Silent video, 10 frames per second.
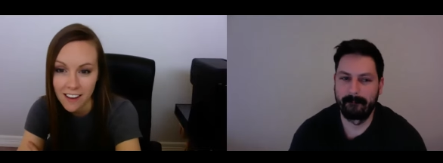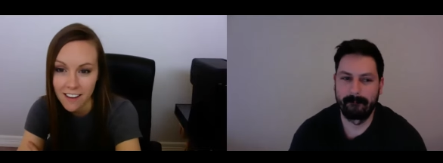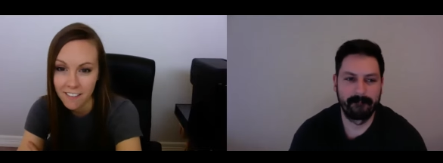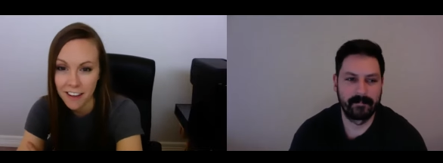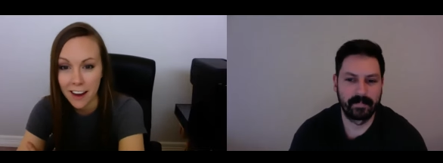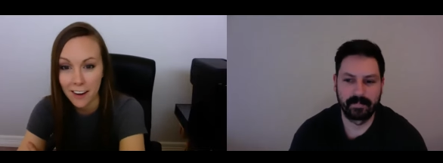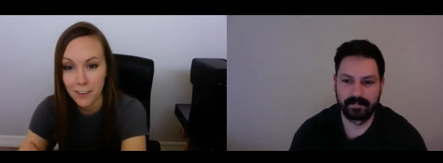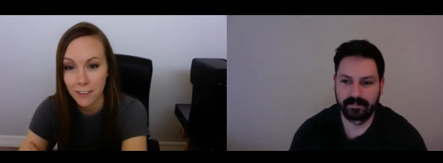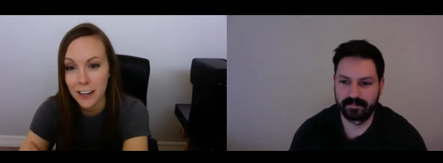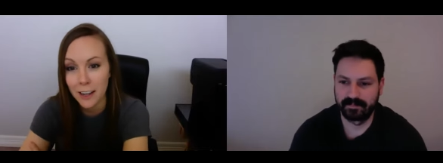Speaker 1: of
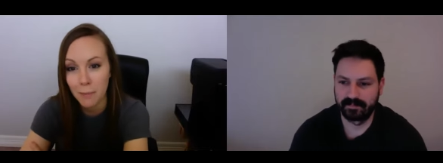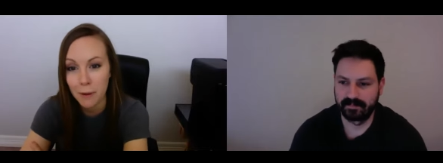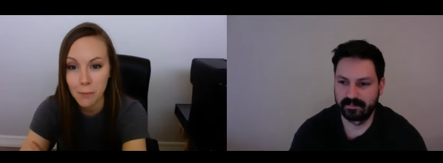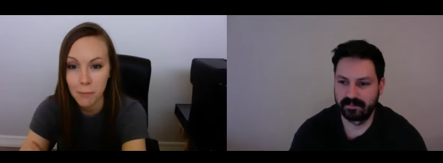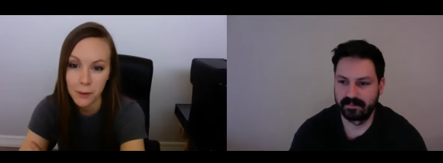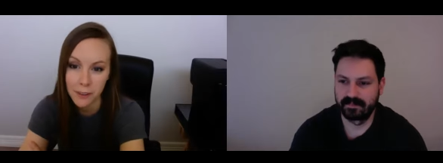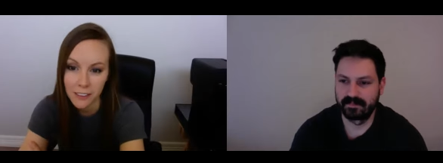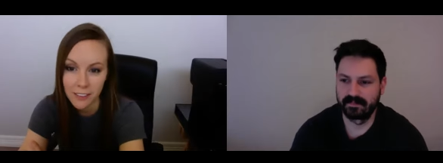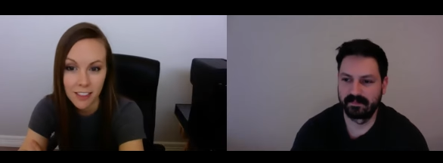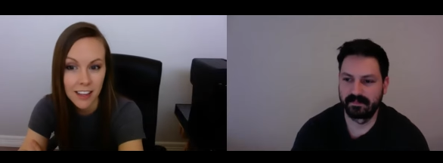activating people
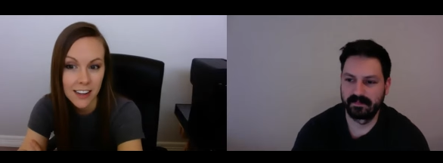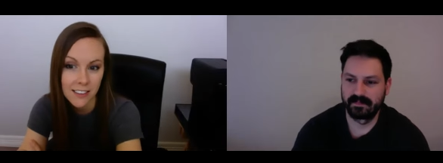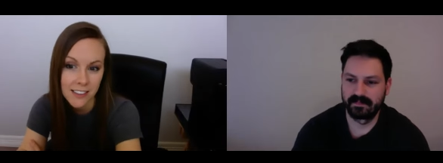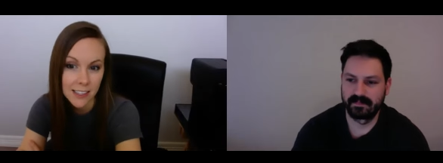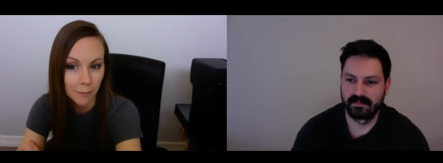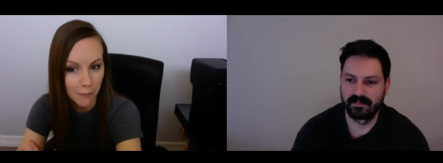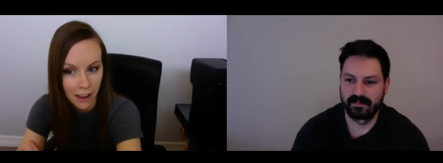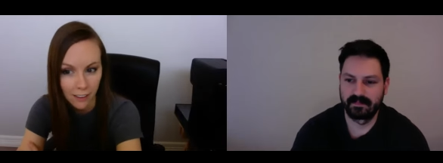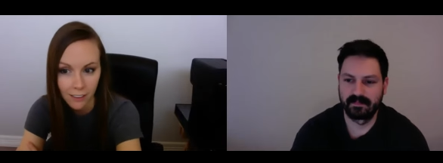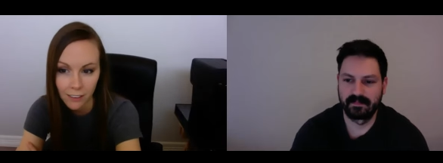around things that
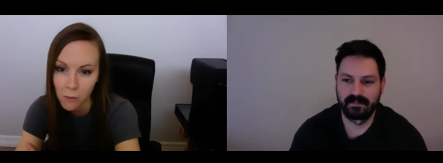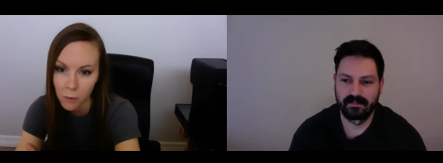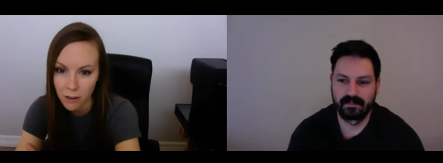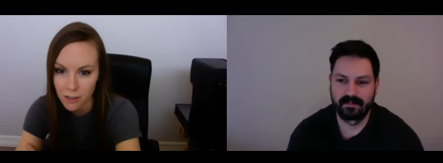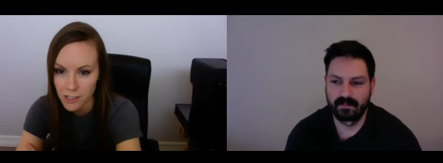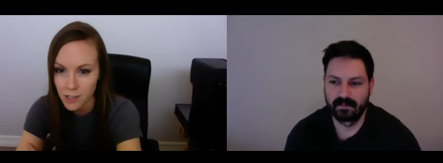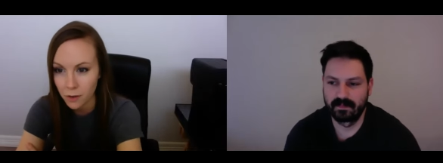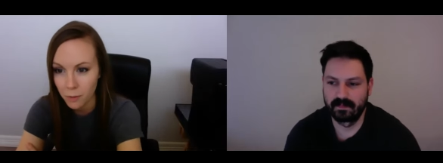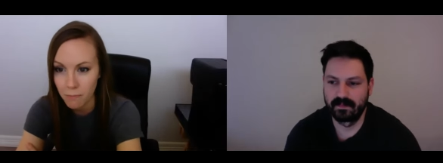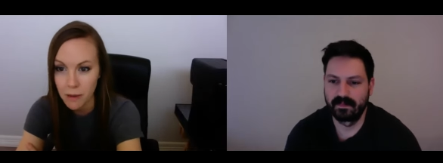matter. We're also
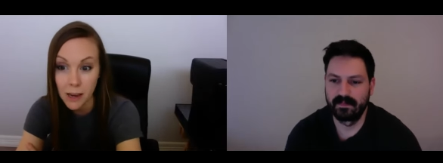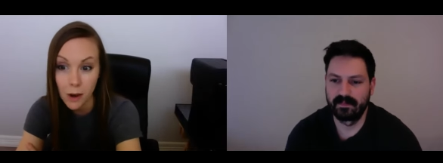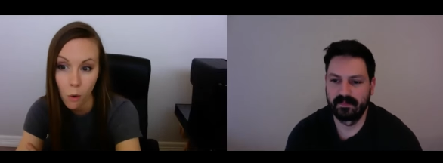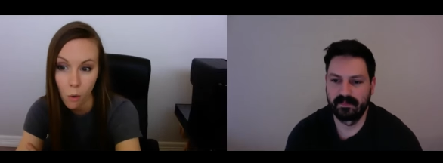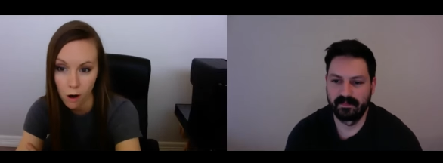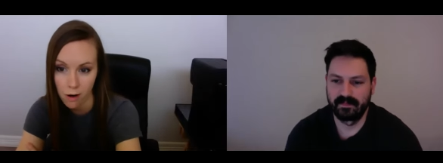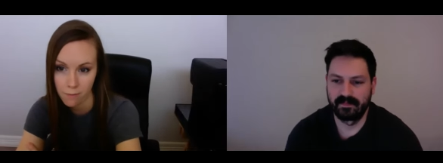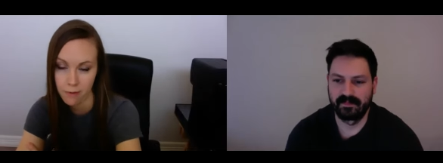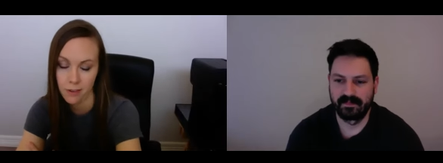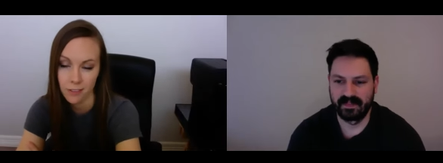a B Corp.
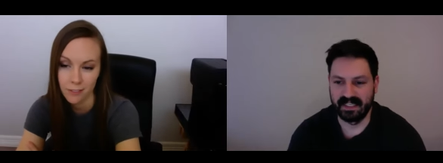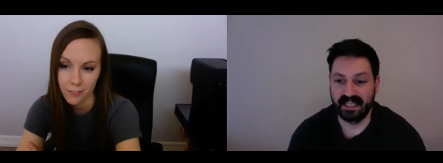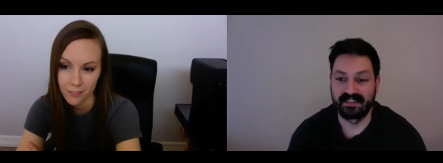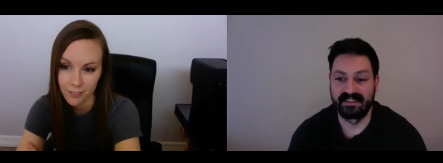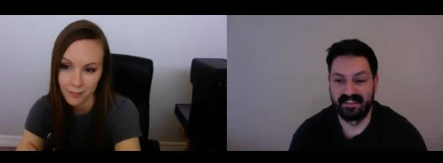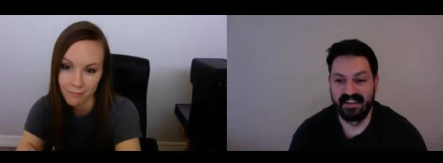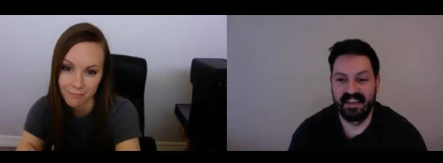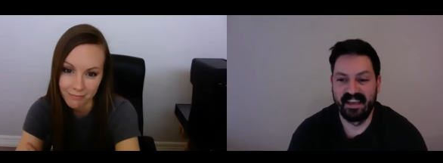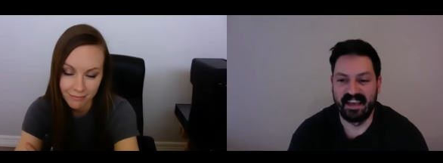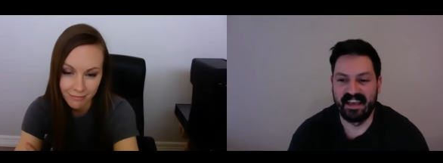Yes.
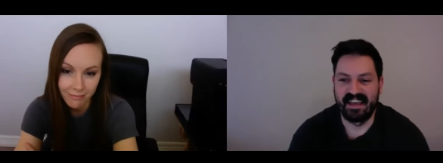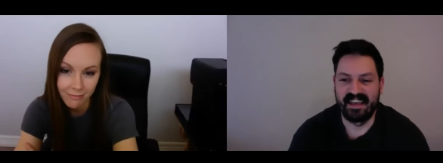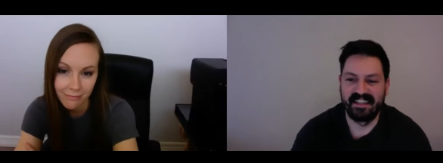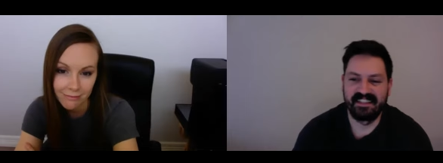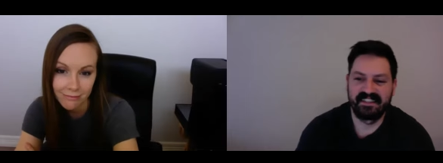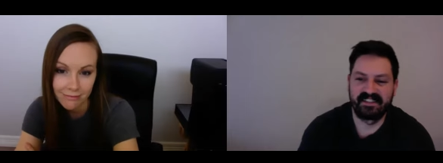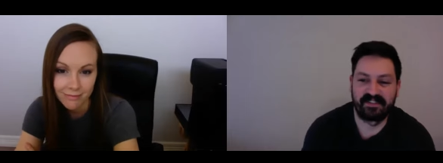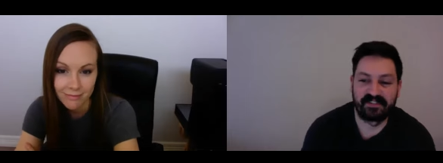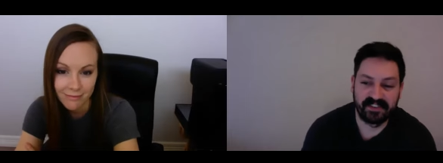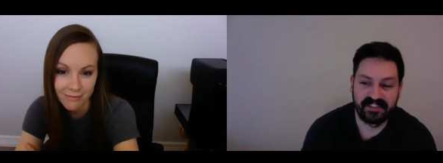
Speaker 2: Uh, and this is
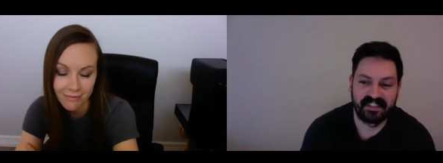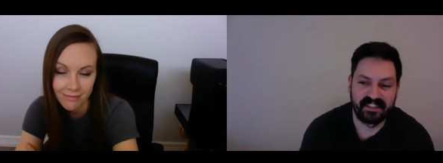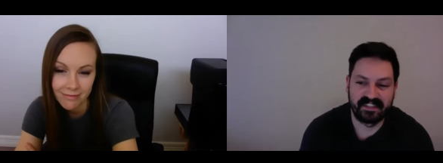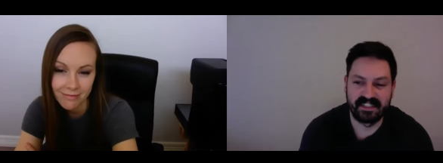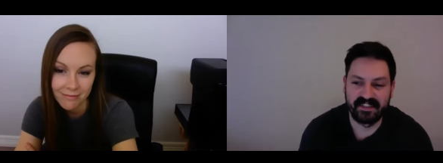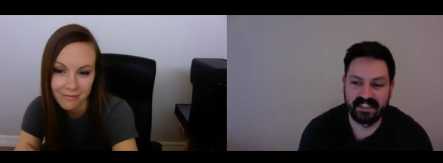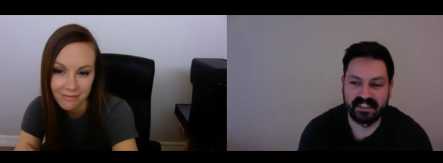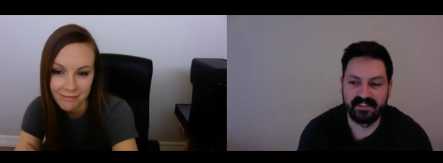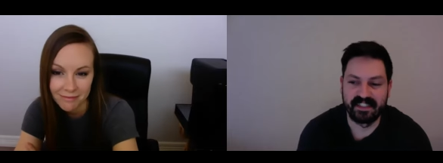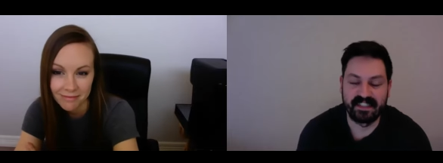the first in a
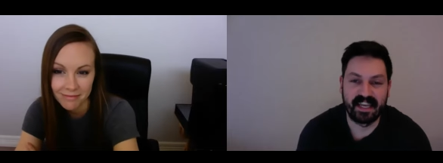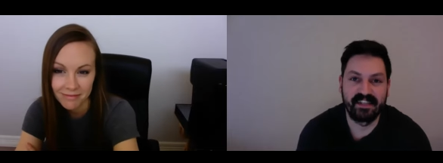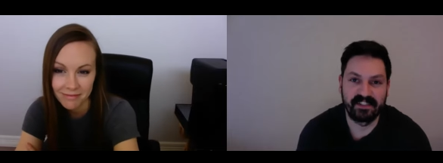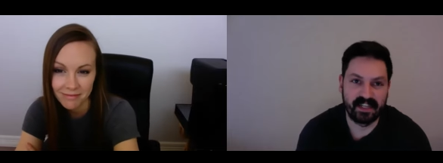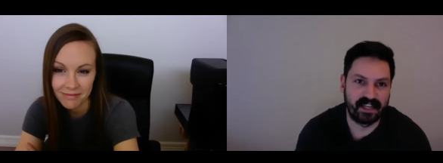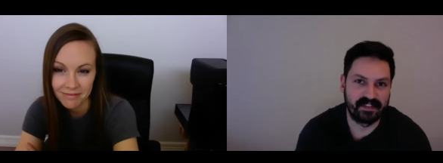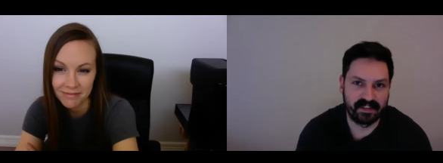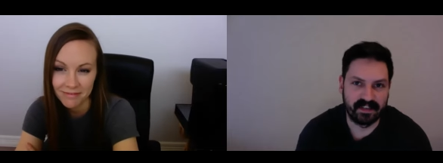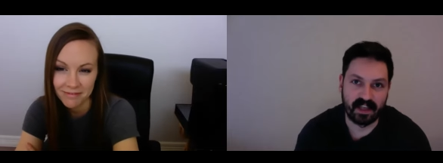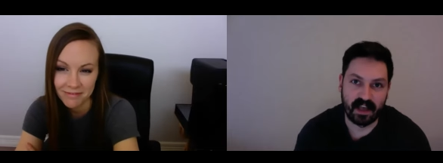series of design chats
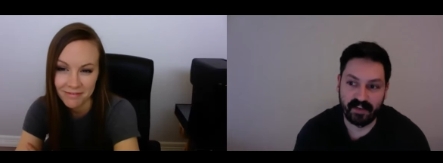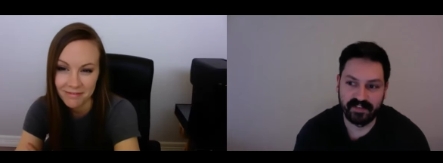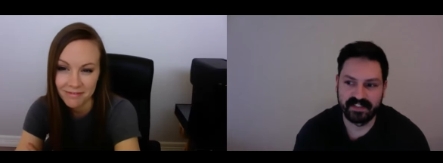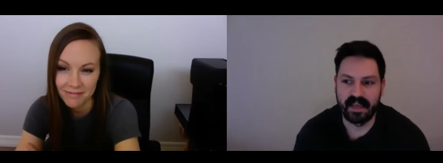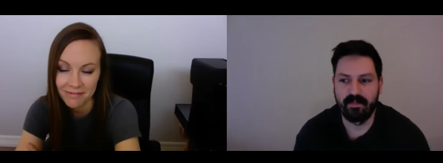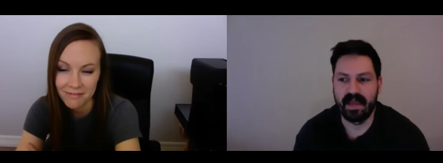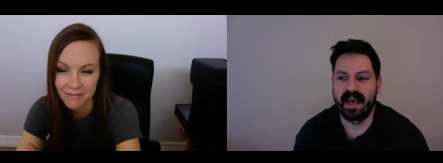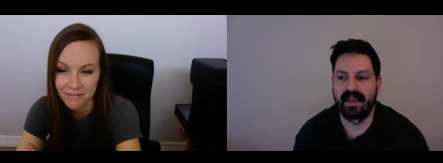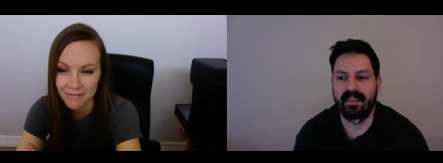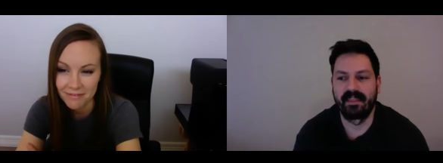called Offset
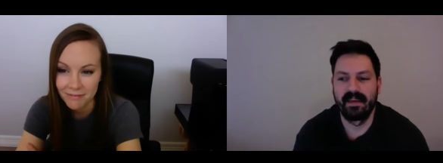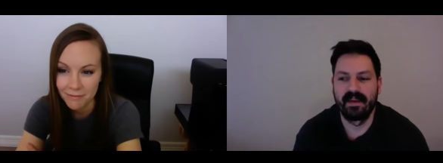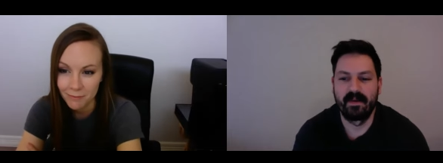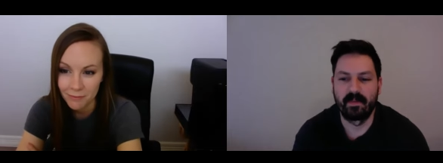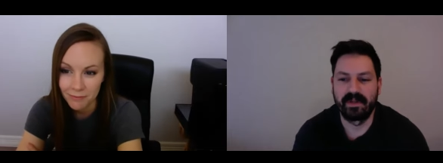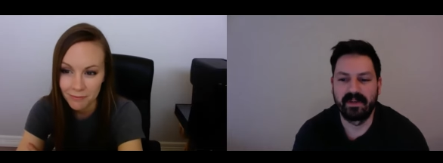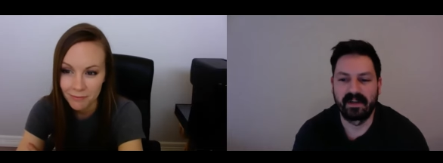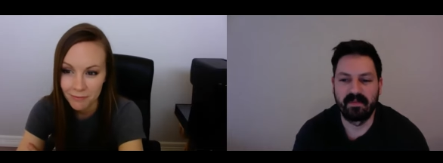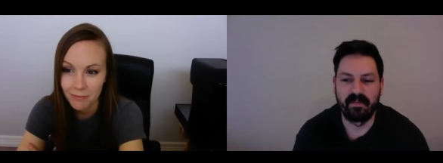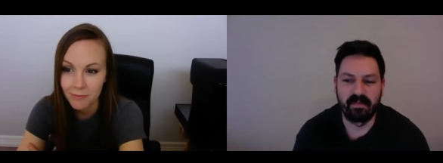Path where we
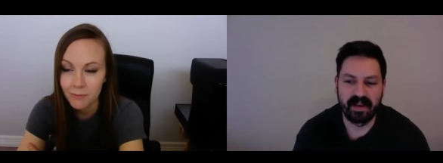talk about